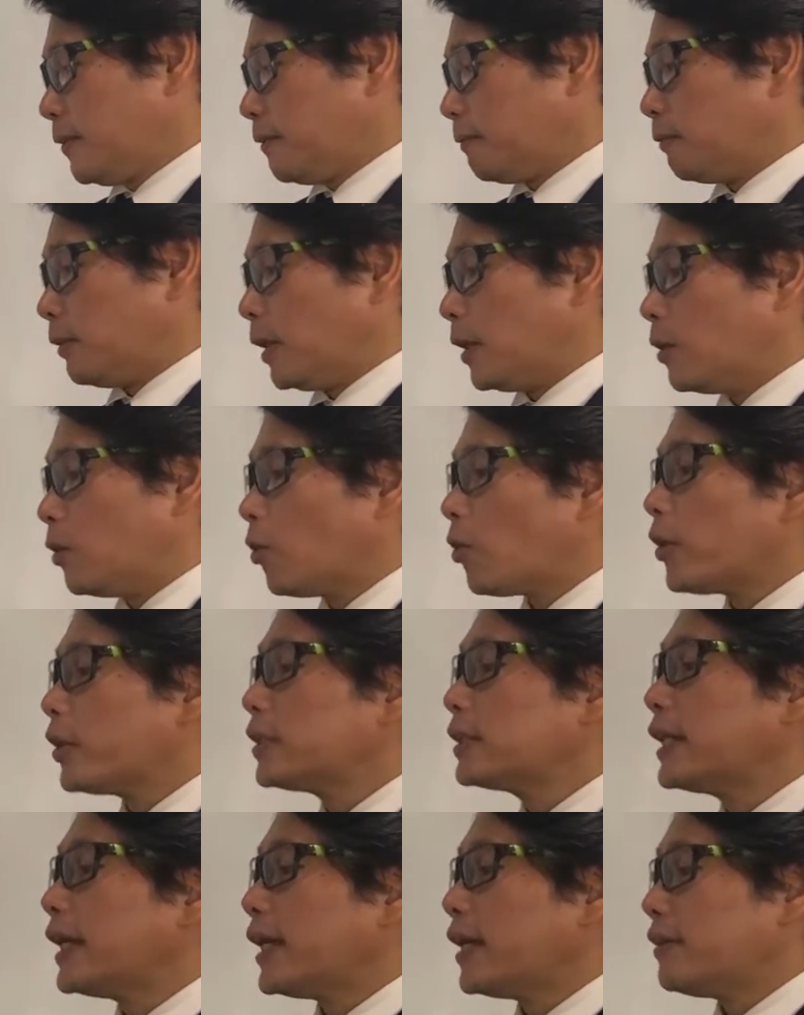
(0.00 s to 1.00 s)
The
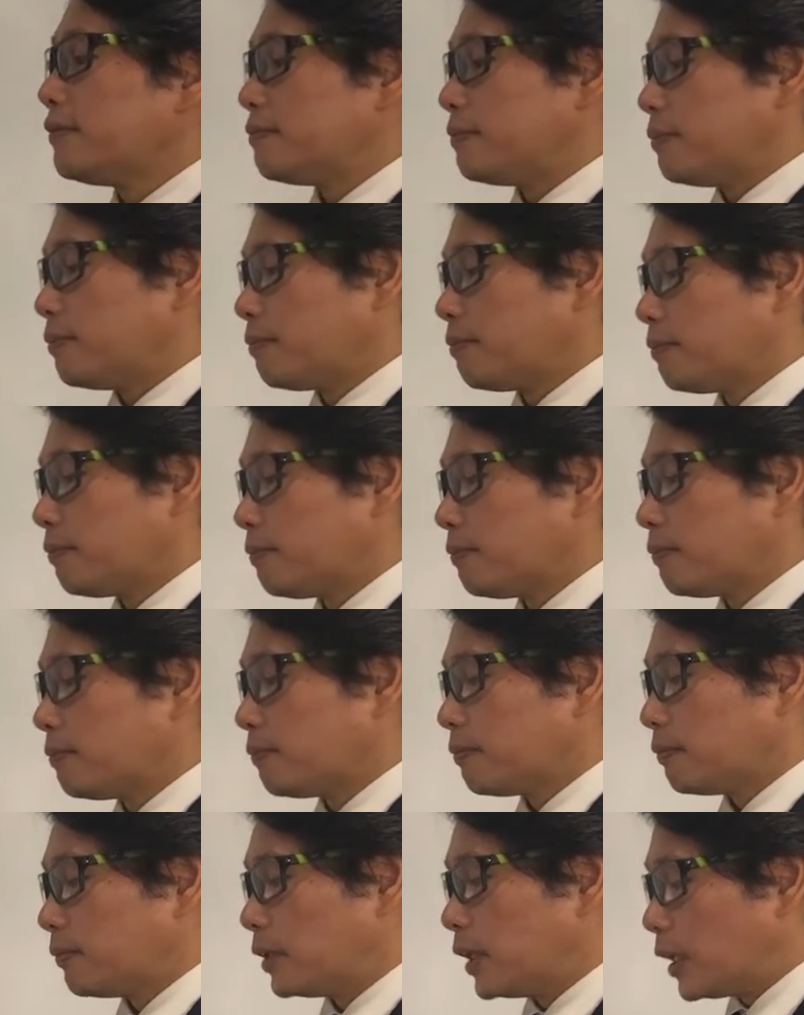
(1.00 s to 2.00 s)
Lord gave,
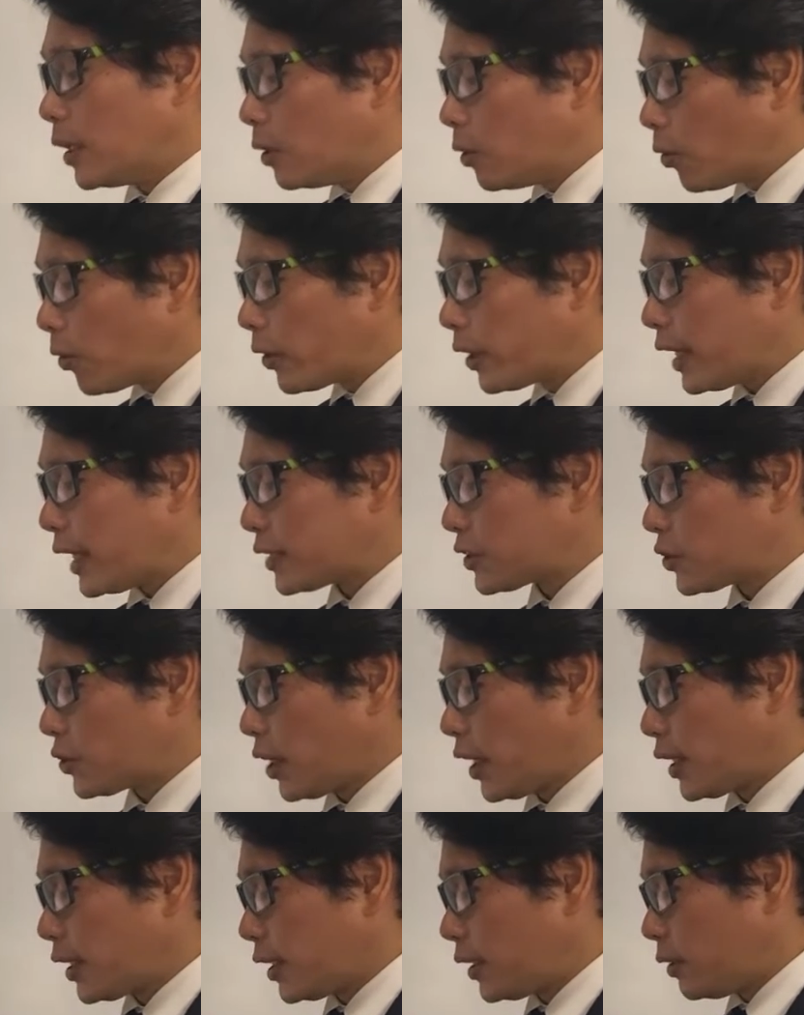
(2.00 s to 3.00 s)
the Lord has
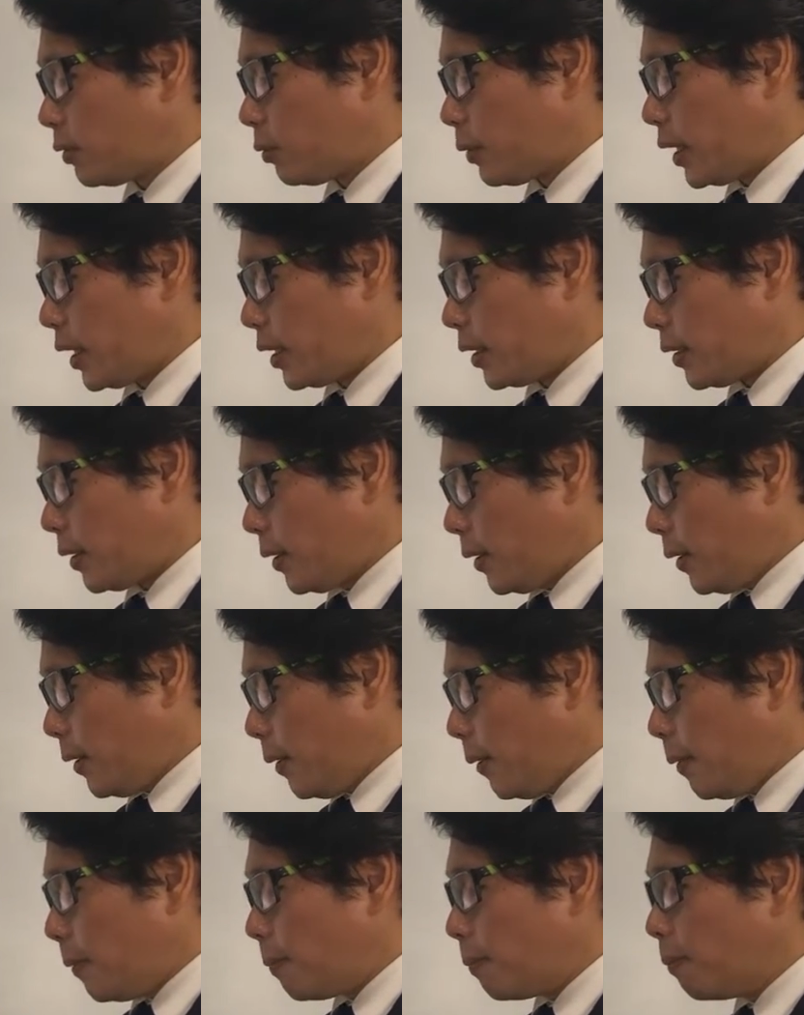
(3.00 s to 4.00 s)
taken away.
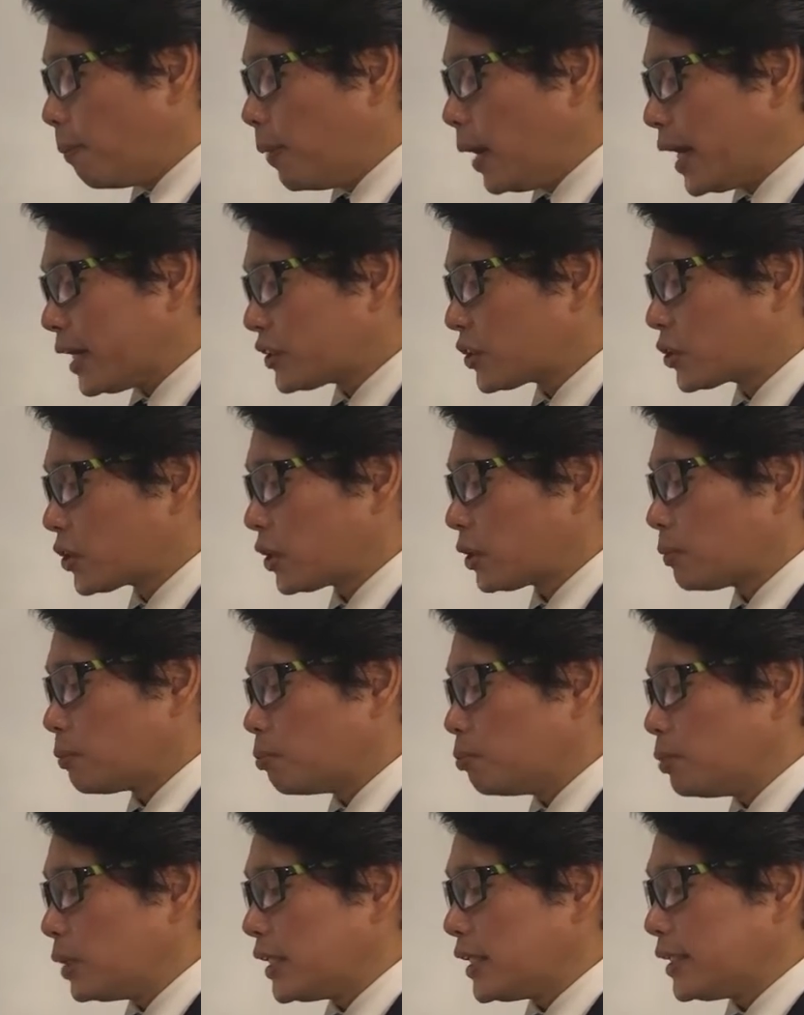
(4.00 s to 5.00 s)

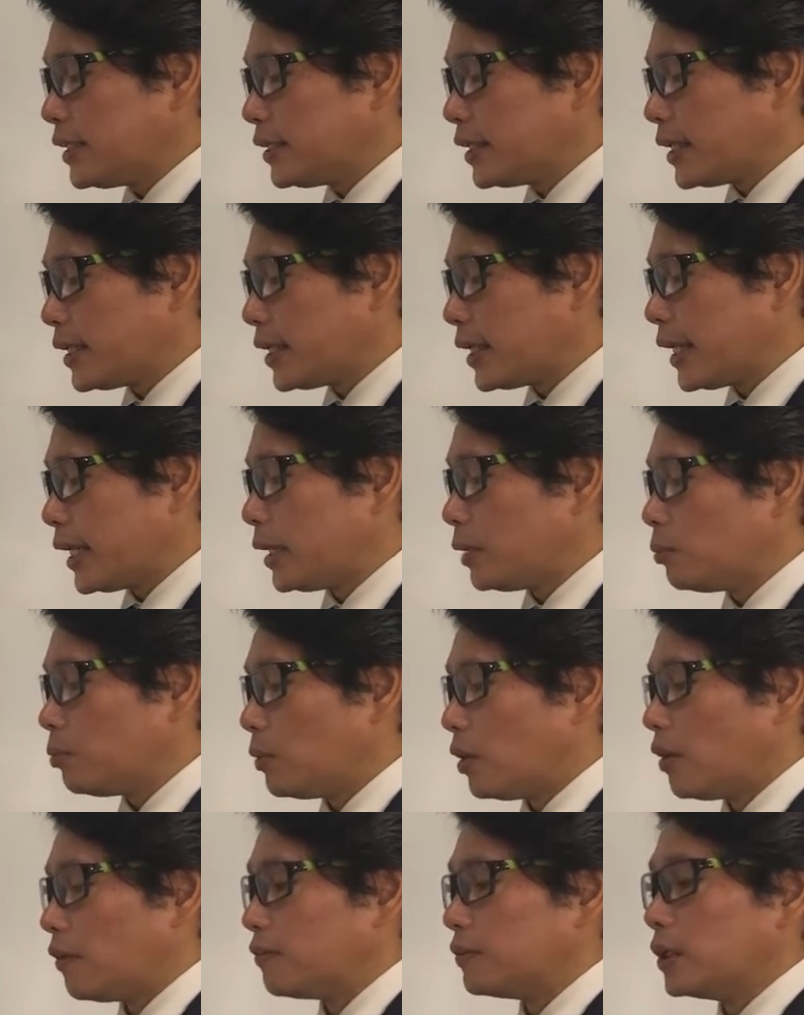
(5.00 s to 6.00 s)
Blessed be the
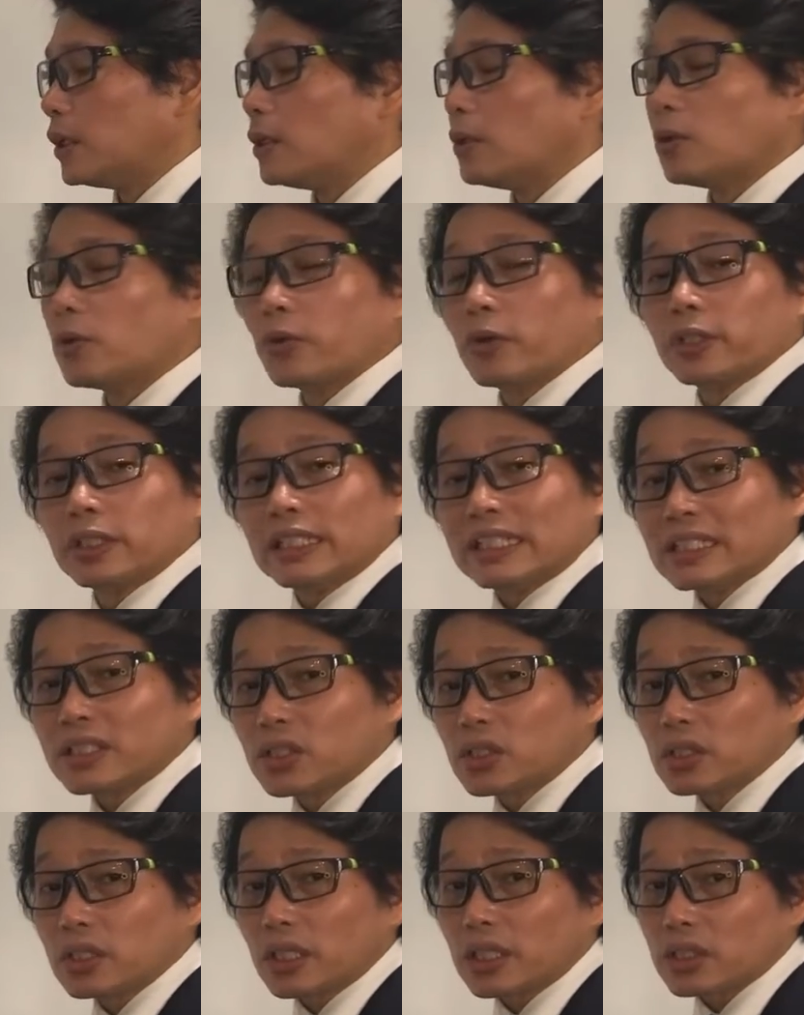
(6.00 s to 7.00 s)
name of the Lord.
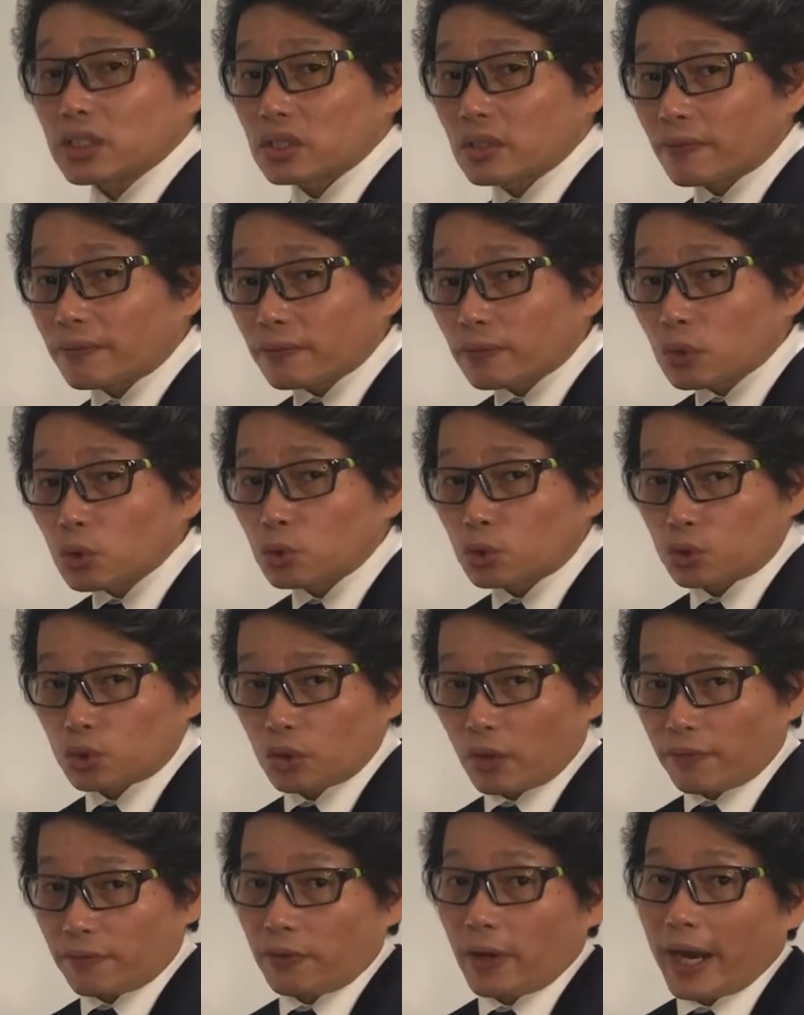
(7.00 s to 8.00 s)
This is the
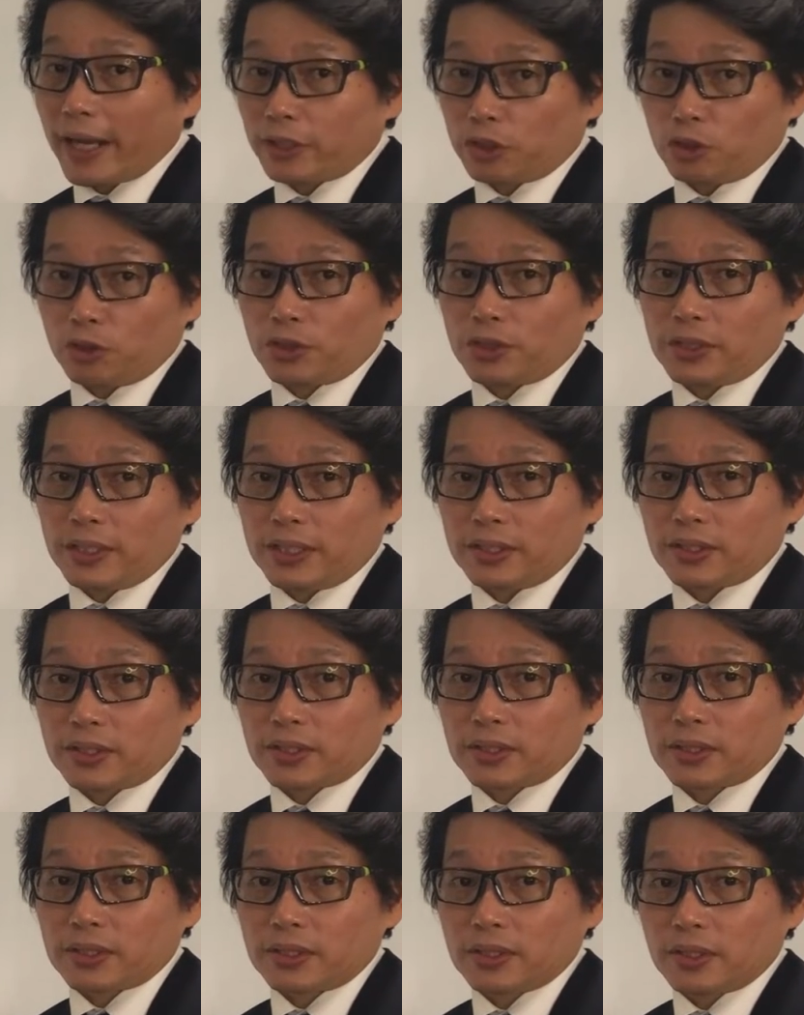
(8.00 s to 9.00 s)
fruit of
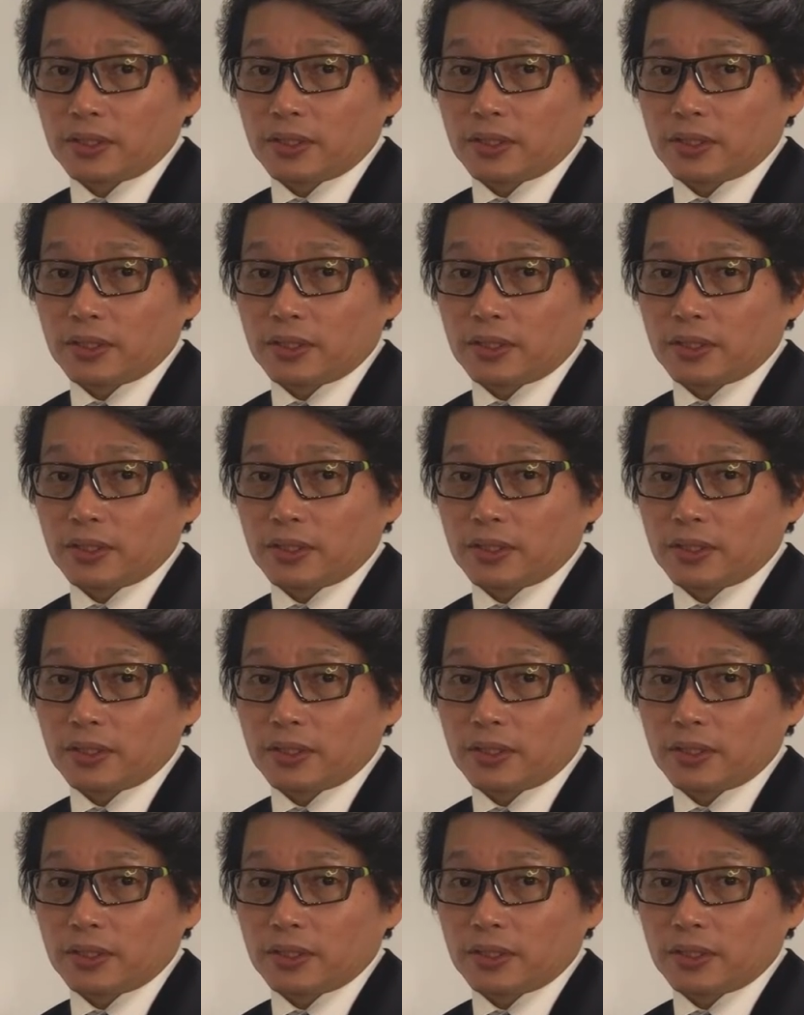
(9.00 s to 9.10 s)
righteousness.